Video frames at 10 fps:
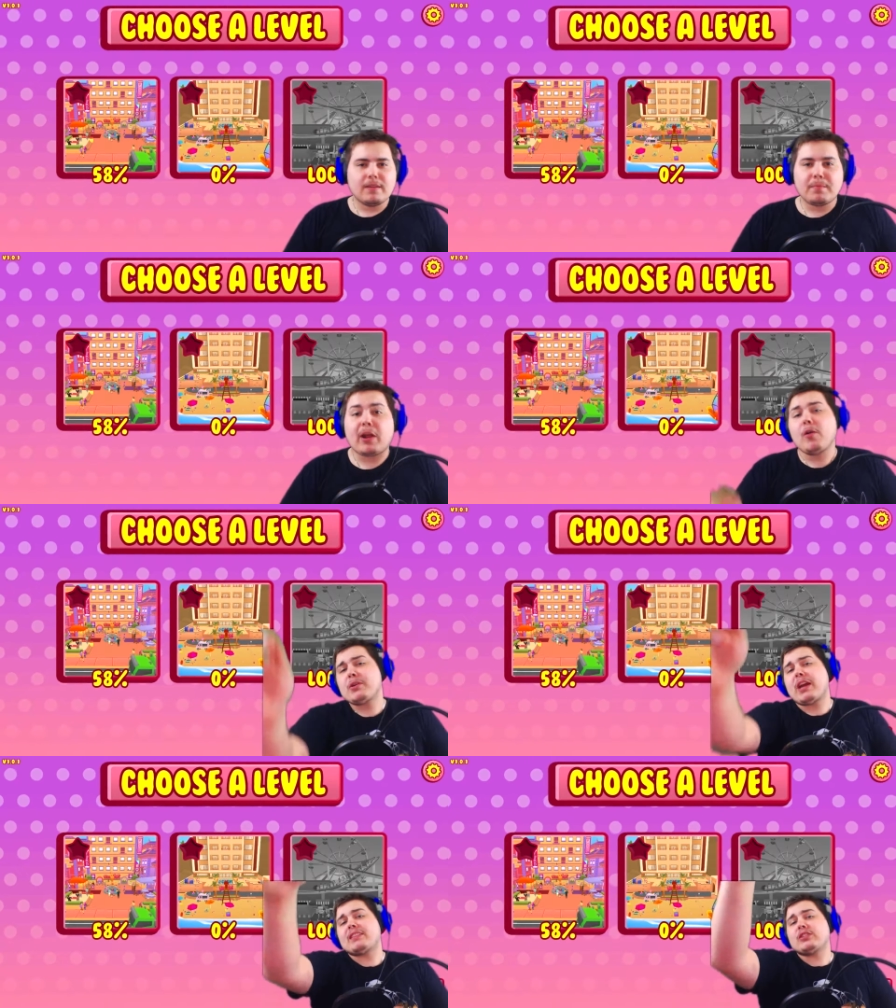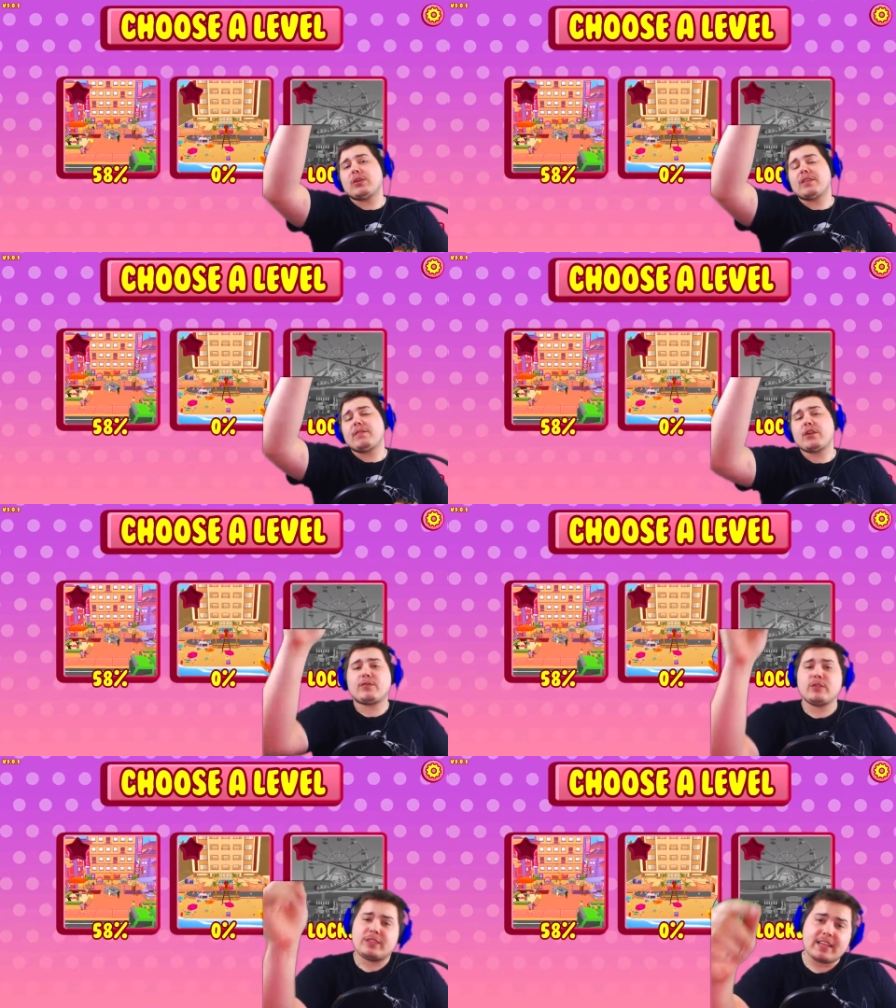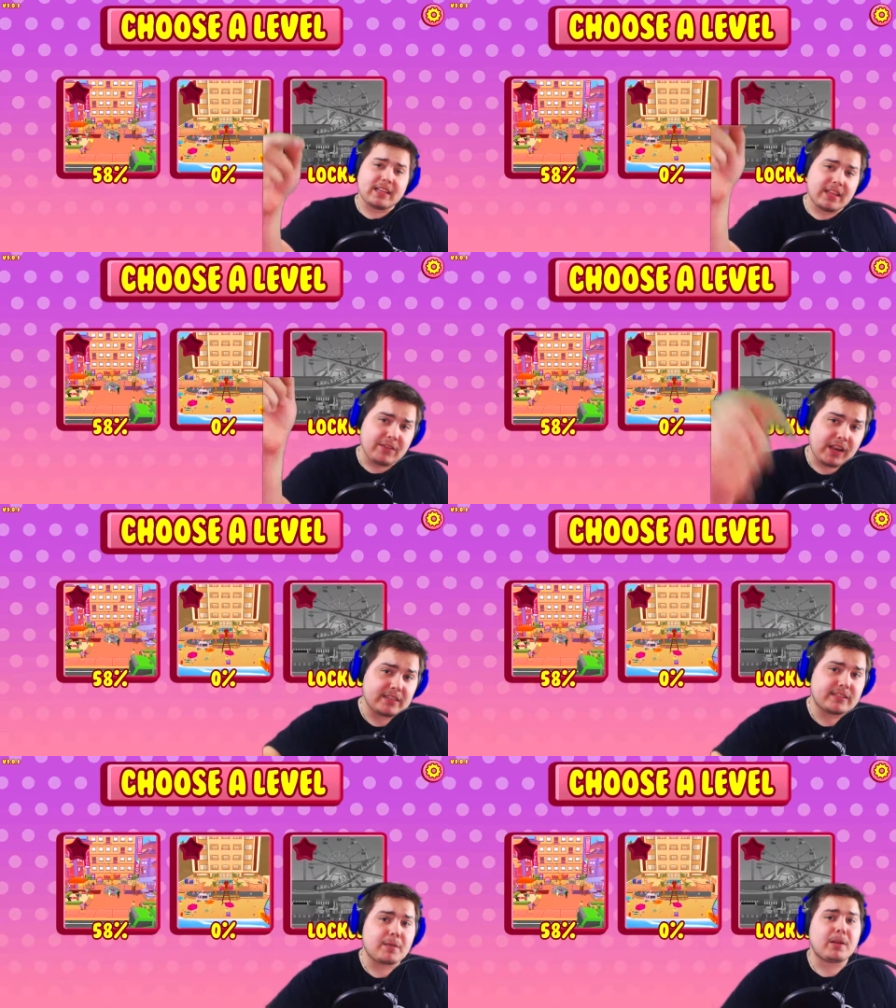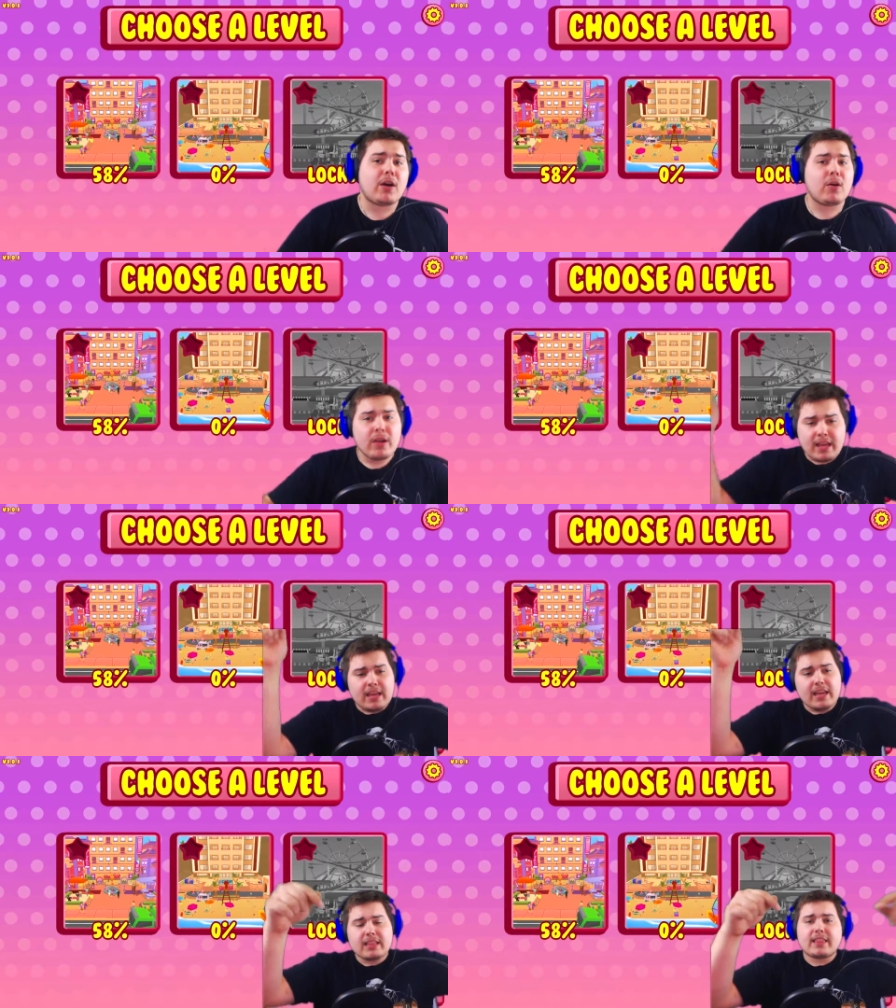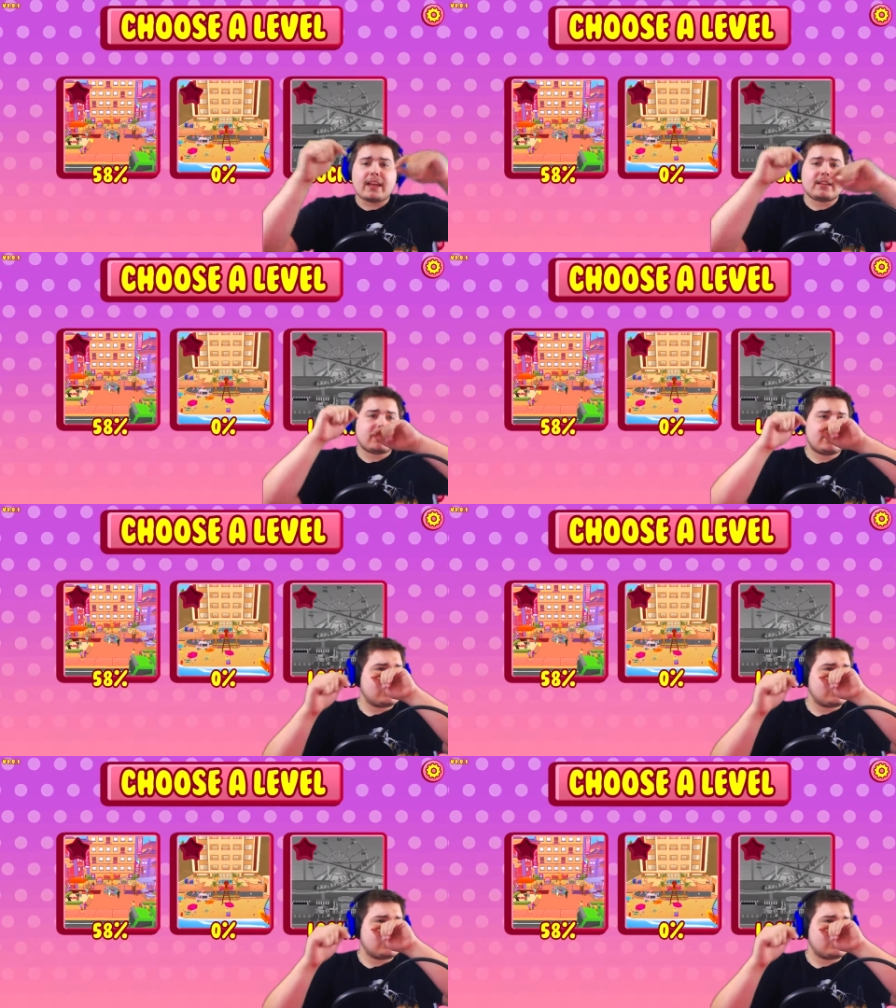But I hope you guys enjoyed the video. If you did, leave a like down below. Hit that